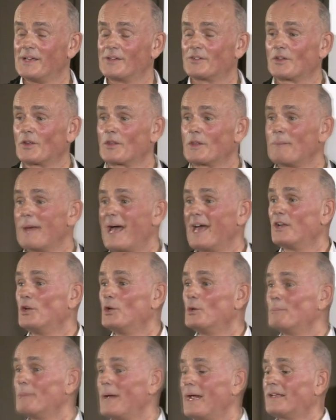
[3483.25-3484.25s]
So the man
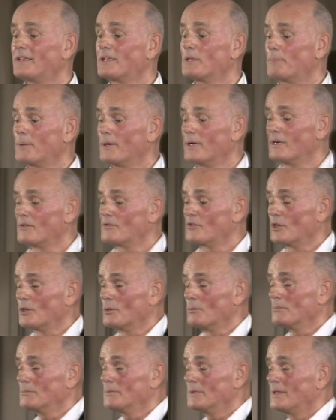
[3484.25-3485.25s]
who made the
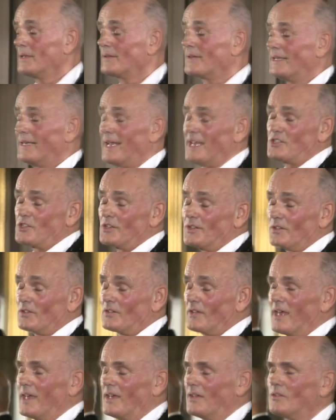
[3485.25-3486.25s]
perfume, the legend
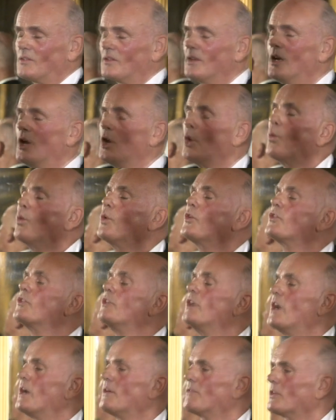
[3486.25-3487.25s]
says, was
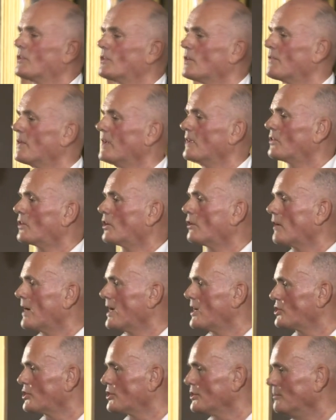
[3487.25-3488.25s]
nervous of his
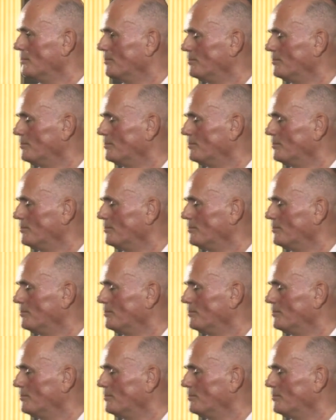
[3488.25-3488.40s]
creation.